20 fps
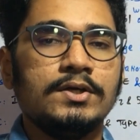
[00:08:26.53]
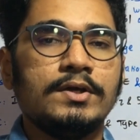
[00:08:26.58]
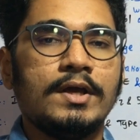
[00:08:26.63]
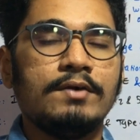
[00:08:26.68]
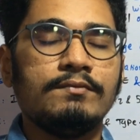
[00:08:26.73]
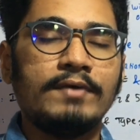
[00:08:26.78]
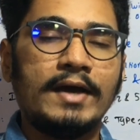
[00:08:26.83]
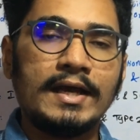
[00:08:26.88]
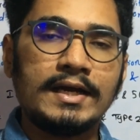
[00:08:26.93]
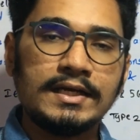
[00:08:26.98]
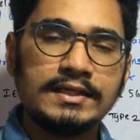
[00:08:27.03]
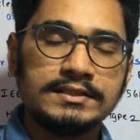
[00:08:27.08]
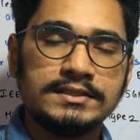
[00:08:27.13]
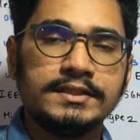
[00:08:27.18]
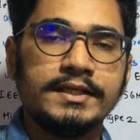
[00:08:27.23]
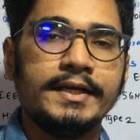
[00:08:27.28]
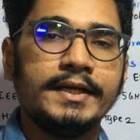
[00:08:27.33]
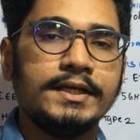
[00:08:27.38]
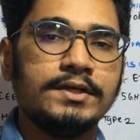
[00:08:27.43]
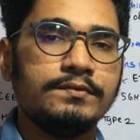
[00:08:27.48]
we have wireless
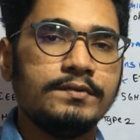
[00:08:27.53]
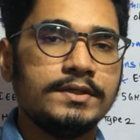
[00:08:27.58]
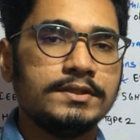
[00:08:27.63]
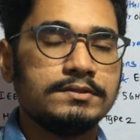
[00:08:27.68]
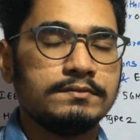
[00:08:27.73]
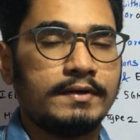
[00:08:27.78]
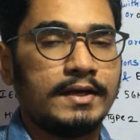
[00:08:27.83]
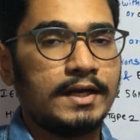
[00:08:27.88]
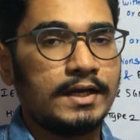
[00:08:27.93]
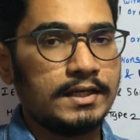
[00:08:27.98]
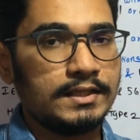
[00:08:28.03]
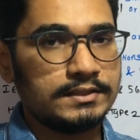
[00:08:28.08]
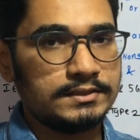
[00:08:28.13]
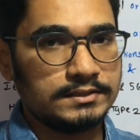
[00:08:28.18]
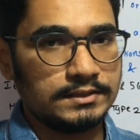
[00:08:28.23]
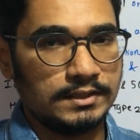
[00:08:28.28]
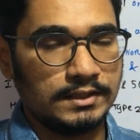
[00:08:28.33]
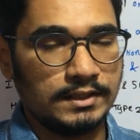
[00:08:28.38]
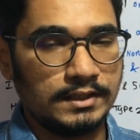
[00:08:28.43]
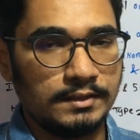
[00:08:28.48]
gateways,
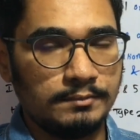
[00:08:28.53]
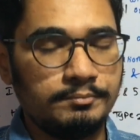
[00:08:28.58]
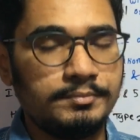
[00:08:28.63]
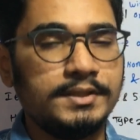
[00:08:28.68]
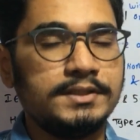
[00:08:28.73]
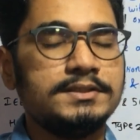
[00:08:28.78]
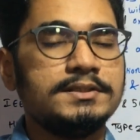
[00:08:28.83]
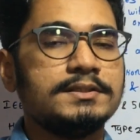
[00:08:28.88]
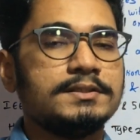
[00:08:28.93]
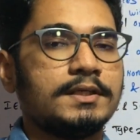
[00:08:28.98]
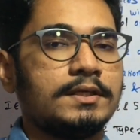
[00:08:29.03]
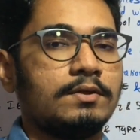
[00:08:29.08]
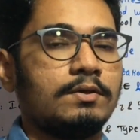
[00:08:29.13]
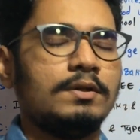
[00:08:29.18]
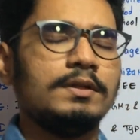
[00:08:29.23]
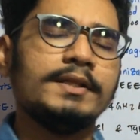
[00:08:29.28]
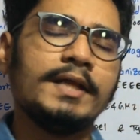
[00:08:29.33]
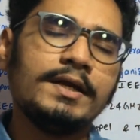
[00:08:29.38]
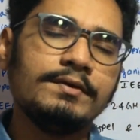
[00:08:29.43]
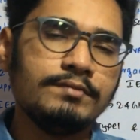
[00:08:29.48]
wireless bridges and
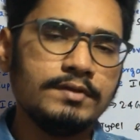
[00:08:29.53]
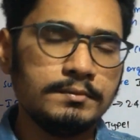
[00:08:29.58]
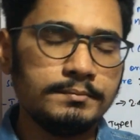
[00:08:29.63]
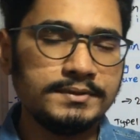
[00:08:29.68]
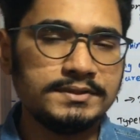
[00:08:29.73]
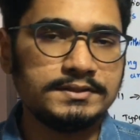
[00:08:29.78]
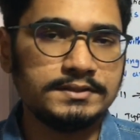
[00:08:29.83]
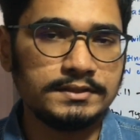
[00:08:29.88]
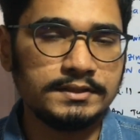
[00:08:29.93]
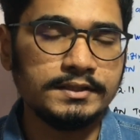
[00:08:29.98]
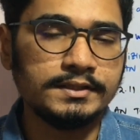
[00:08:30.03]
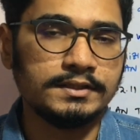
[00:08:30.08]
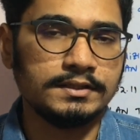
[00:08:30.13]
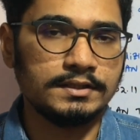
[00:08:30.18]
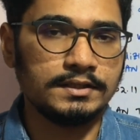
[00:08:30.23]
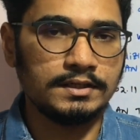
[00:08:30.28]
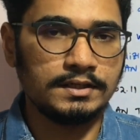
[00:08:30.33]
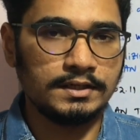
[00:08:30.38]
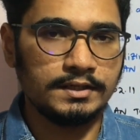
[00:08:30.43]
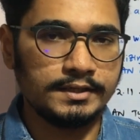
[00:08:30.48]
all that we'll be seeing
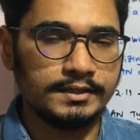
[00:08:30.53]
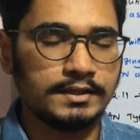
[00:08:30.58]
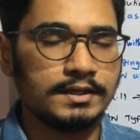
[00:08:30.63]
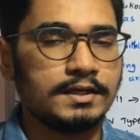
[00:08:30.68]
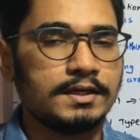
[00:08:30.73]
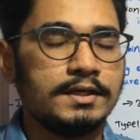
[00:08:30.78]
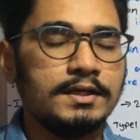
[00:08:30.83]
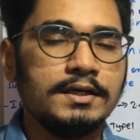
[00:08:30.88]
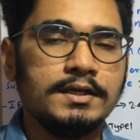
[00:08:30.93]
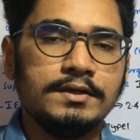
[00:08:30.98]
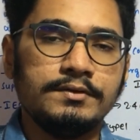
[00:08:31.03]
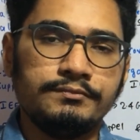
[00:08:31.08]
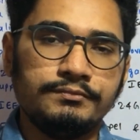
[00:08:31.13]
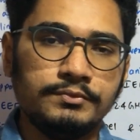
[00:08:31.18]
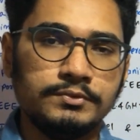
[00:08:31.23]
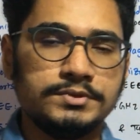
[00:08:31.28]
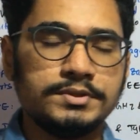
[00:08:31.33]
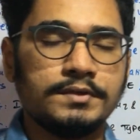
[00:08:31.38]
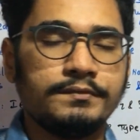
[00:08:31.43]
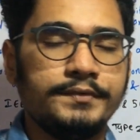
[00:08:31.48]
in our
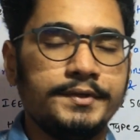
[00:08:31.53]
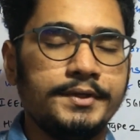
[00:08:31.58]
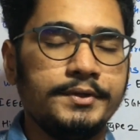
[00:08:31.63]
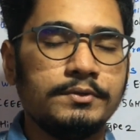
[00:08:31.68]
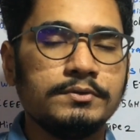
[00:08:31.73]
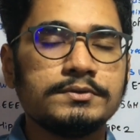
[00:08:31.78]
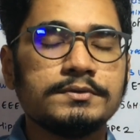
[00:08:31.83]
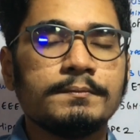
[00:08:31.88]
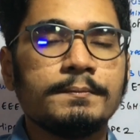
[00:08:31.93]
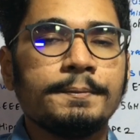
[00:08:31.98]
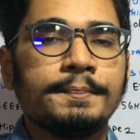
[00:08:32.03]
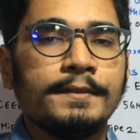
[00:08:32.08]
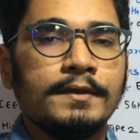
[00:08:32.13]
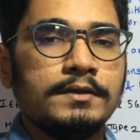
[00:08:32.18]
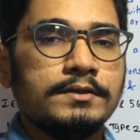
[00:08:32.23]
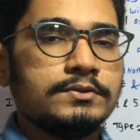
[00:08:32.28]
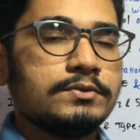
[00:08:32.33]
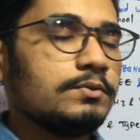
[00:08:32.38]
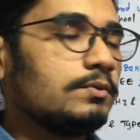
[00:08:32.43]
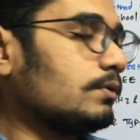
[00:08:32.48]
future videos.
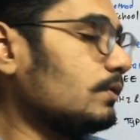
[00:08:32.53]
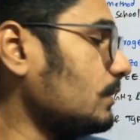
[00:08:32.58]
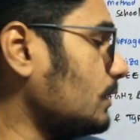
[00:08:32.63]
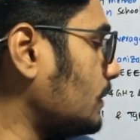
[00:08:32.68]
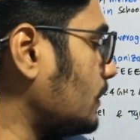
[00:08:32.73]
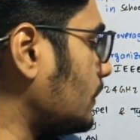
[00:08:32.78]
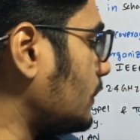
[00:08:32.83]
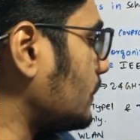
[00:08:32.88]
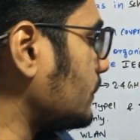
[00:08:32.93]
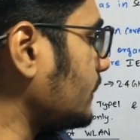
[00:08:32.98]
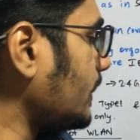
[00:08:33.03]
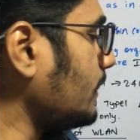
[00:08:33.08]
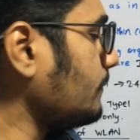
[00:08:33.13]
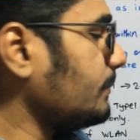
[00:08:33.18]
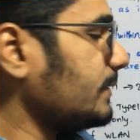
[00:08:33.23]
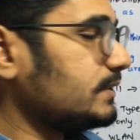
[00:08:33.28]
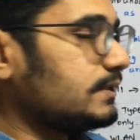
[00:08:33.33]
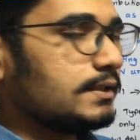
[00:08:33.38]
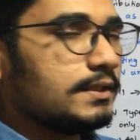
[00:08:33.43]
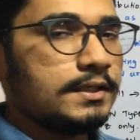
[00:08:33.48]
So that
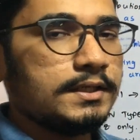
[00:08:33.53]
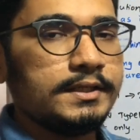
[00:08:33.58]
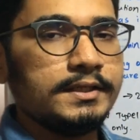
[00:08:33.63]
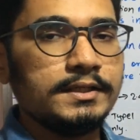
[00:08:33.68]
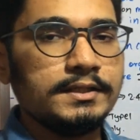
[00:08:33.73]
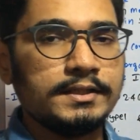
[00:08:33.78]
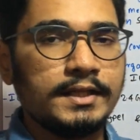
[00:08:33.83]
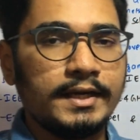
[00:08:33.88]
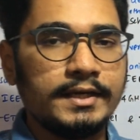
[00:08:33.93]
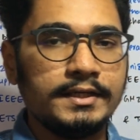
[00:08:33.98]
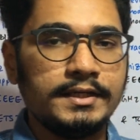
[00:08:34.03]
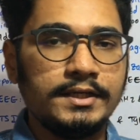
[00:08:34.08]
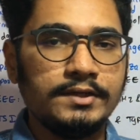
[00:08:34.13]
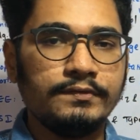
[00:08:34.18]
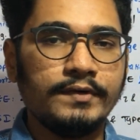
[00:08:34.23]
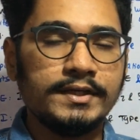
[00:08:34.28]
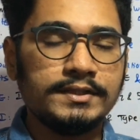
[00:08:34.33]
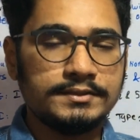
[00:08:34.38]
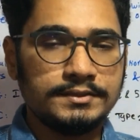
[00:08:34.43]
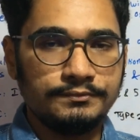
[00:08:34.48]
basically, that
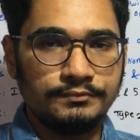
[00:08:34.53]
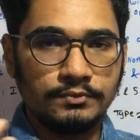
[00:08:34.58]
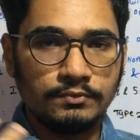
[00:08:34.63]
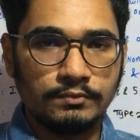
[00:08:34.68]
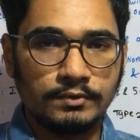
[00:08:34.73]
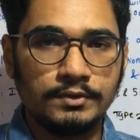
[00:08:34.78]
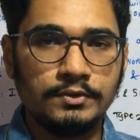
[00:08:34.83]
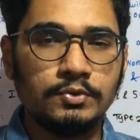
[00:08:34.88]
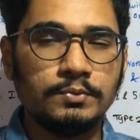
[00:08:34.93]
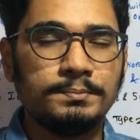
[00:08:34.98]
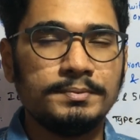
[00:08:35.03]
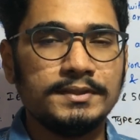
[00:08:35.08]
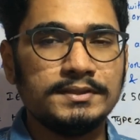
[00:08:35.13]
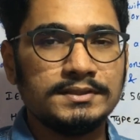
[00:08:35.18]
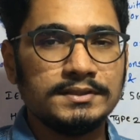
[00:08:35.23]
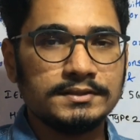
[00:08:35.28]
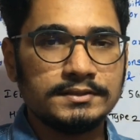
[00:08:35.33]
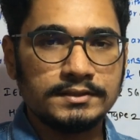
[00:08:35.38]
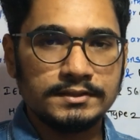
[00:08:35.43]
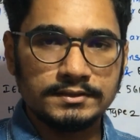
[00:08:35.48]
device, if you want to
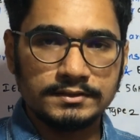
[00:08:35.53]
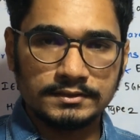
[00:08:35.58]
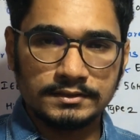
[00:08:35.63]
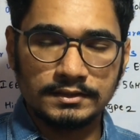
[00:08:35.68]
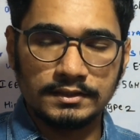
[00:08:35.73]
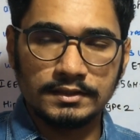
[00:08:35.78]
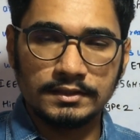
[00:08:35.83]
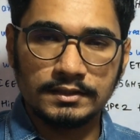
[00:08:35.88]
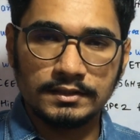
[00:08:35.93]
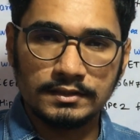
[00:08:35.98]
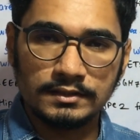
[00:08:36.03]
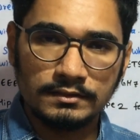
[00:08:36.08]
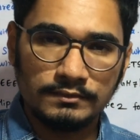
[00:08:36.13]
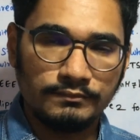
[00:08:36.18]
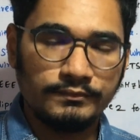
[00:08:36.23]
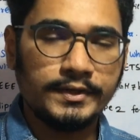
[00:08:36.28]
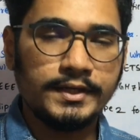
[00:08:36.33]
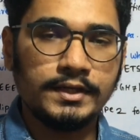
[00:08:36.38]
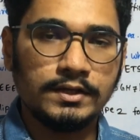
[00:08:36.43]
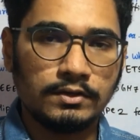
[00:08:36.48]
purchase, it's
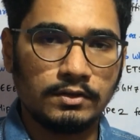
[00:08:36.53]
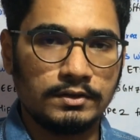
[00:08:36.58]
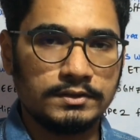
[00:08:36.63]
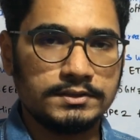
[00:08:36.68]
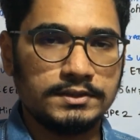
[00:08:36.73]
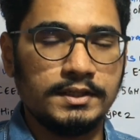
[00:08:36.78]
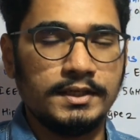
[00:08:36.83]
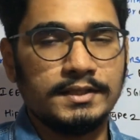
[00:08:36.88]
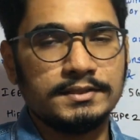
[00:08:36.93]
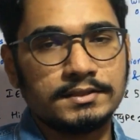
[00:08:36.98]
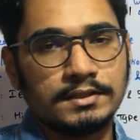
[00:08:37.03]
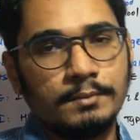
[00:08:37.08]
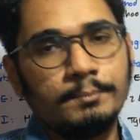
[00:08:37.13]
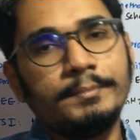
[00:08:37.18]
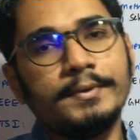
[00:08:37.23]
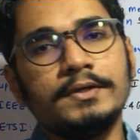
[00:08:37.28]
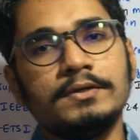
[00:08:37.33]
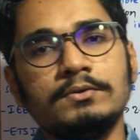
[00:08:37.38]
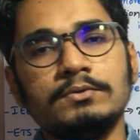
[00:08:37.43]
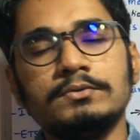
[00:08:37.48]
very costly as
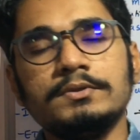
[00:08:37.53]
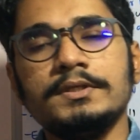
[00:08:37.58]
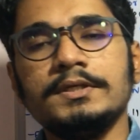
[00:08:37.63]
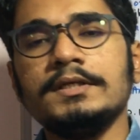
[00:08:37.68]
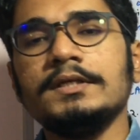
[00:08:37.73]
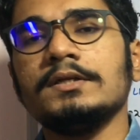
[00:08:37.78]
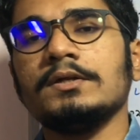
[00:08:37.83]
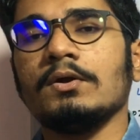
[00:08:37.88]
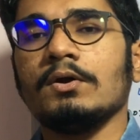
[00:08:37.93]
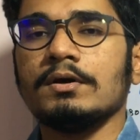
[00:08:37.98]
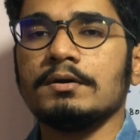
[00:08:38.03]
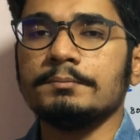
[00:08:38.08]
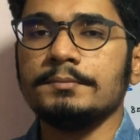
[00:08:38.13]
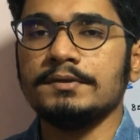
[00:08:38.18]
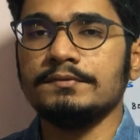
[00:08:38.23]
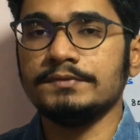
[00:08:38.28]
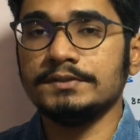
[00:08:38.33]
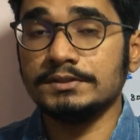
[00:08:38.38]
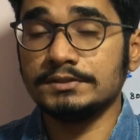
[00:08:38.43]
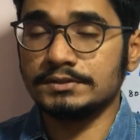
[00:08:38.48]
compared to the
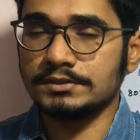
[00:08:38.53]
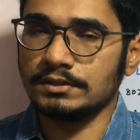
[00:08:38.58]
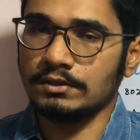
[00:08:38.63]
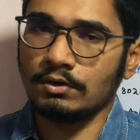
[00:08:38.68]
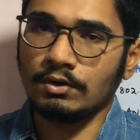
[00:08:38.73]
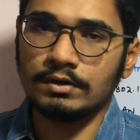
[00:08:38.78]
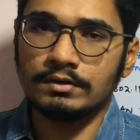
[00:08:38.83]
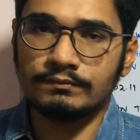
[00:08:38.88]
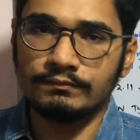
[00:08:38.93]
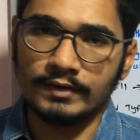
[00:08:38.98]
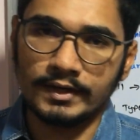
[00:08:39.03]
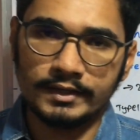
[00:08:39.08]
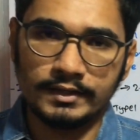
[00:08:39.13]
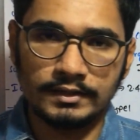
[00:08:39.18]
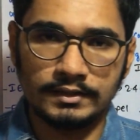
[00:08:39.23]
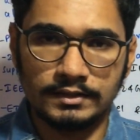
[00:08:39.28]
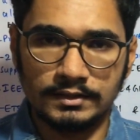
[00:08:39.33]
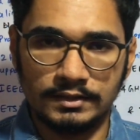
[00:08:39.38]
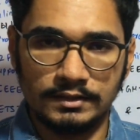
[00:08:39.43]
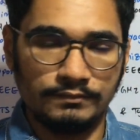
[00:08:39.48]
normal, which is
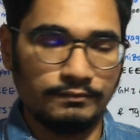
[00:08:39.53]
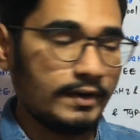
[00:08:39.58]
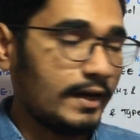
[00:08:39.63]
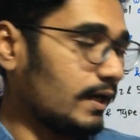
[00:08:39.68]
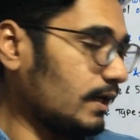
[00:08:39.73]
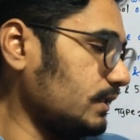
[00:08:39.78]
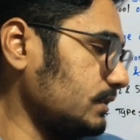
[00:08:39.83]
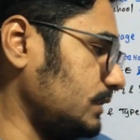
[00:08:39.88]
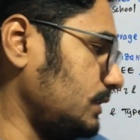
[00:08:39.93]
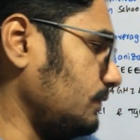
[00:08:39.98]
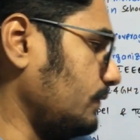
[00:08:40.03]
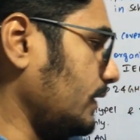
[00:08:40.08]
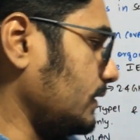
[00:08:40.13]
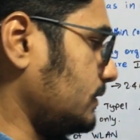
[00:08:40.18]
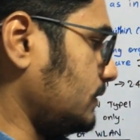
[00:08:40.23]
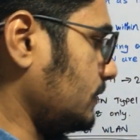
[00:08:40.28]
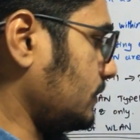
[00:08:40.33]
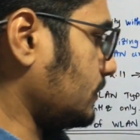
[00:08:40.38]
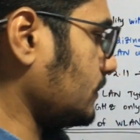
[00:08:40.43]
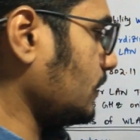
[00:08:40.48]
non-wireless
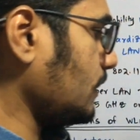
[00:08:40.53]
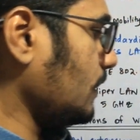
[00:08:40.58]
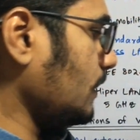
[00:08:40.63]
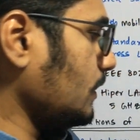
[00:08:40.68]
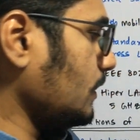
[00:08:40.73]
devices.